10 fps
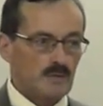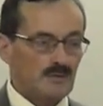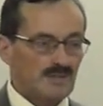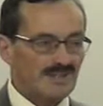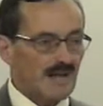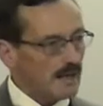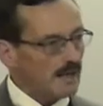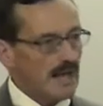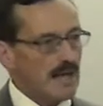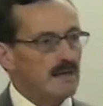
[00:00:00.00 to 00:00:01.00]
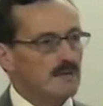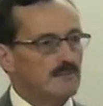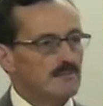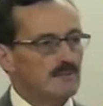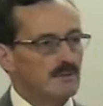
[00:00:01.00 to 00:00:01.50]
you did not
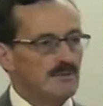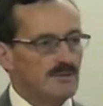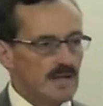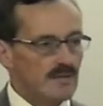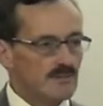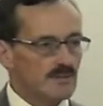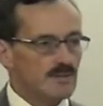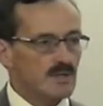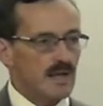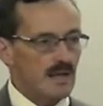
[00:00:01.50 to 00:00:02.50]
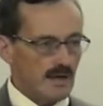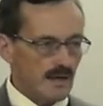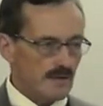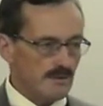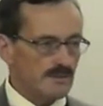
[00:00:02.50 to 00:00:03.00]
have David's
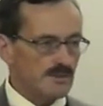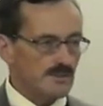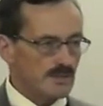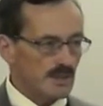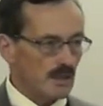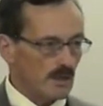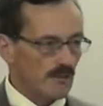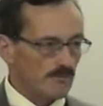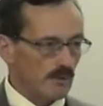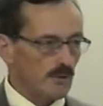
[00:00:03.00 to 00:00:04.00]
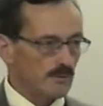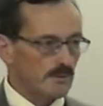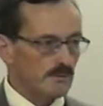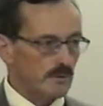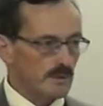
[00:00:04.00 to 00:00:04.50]
heirs sitting on a
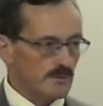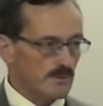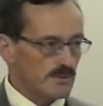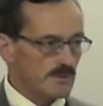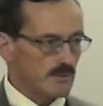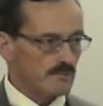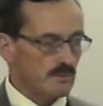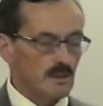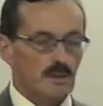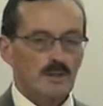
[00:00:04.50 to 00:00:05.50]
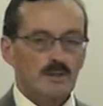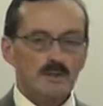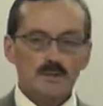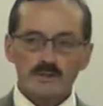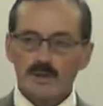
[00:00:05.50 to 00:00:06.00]
throne in Jerusalem.
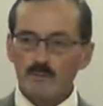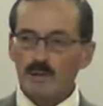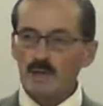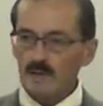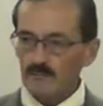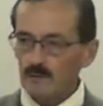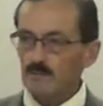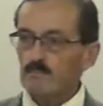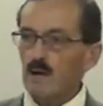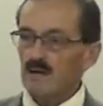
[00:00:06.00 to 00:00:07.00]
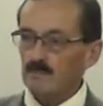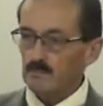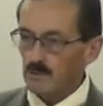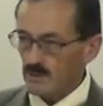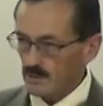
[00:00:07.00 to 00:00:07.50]
They were governed by the
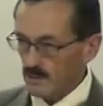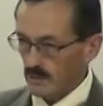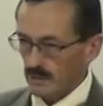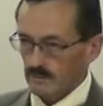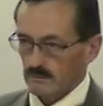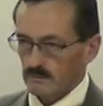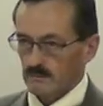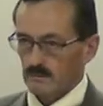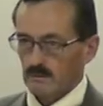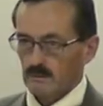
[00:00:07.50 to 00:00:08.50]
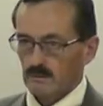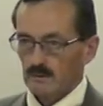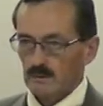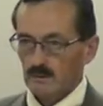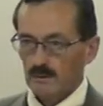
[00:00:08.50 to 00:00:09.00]
priesthood
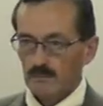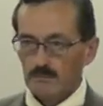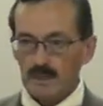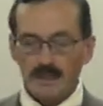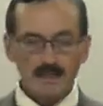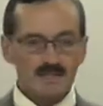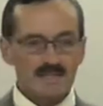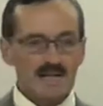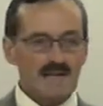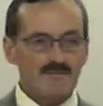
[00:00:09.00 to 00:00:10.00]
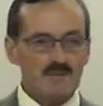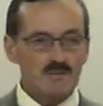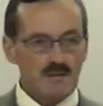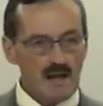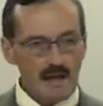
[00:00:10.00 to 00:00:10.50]
because
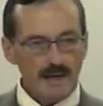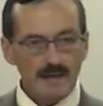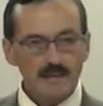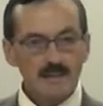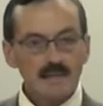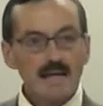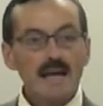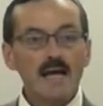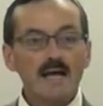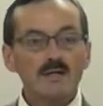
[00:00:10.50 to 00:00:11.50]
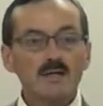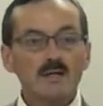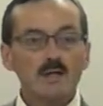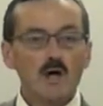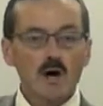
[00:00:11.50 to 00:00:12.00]
David's line had
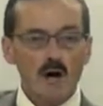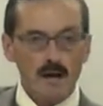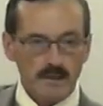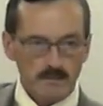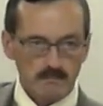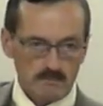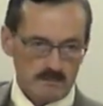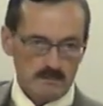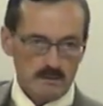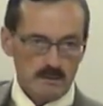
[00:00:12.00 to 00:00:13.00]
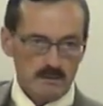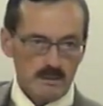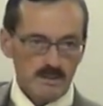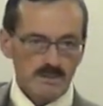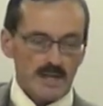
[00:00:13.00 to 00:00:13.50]
gone.
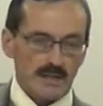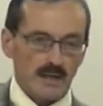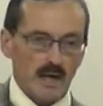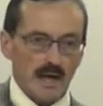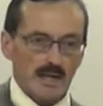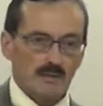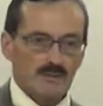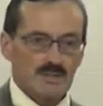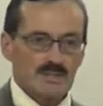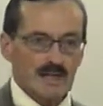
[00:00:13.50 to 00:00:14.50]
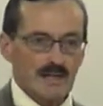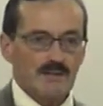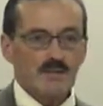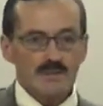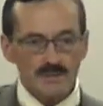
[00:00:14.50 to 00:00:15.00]
Zedekiah was
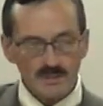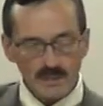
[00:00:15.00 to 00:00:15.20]
dead, his